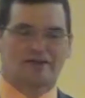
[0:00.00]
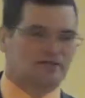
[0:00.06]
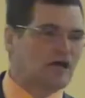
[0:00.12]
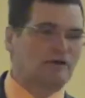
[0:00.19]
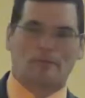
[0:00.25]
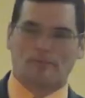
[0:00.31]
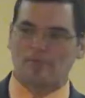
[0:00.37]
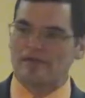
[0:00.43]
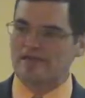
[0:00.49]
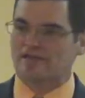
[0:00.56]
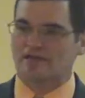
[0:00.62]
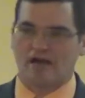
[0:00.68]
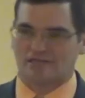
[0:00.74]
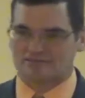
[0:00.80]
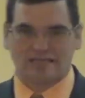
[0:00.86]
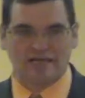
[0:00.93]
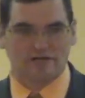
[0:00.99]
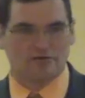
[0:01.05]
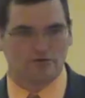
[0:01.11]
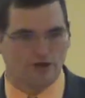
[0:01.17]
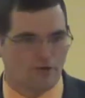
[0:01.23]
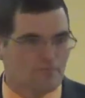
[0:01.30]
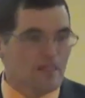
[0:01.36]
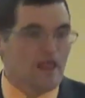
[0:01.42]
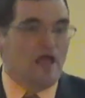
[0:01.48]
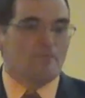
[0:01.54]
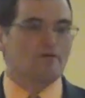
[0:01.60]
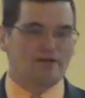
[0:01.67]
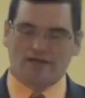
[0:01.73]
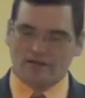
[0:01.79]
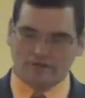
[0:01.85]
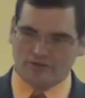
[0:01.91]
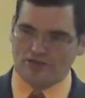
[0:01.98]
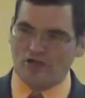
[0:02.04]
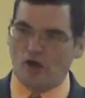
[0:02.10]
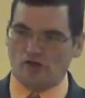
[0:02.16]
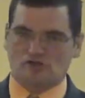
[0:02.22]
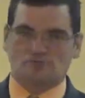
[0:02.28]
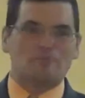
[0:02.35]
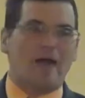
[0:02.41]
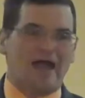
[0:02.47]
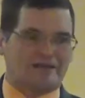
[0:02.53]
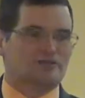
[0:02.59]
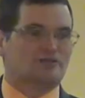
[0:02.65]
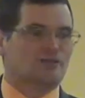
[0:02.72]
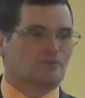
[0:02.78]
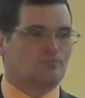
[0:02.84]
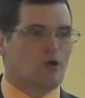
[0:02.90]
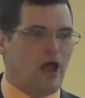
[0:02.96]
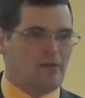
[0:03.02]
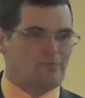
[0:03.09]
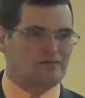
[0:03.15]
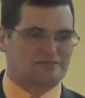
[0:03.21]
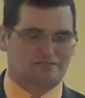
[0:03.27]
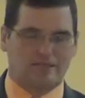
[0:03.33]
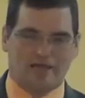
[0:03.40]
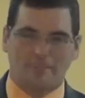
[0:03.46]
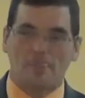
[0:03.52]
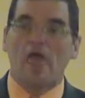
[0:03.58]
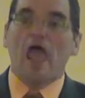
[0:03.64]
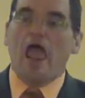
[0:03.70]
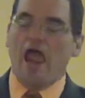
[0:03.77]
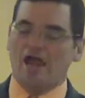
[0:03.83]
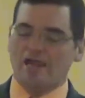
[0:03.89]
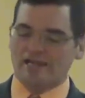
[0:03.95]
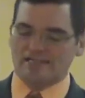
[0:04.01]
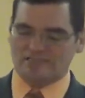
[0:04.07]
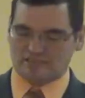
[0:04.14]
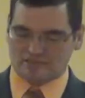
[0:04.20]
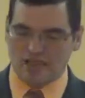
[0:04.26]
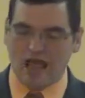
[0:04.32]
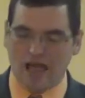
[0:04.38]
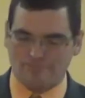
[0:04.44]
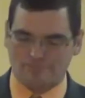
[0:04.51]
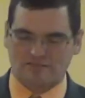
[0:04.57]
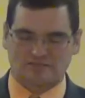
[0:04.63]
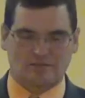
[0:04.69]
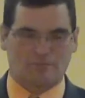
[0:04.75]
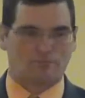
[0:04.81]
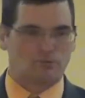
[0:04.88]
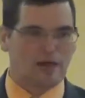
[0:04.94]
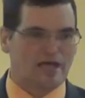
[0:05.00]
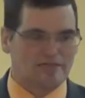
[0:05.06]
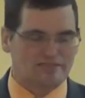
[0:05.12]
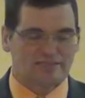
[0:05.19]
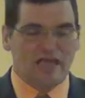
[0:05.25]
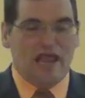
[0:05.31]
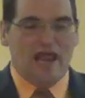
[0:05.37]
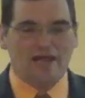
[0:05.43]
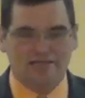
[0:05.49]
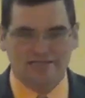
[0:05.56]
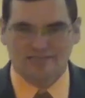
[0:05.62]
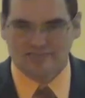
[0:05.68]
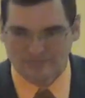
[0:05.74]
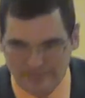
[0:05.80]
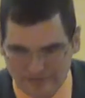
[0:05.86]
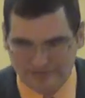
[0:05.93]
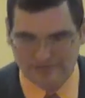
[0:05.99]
a couple of peacocks. I don't know. But here he goes back into the promised land, and he stops at the place, and he sends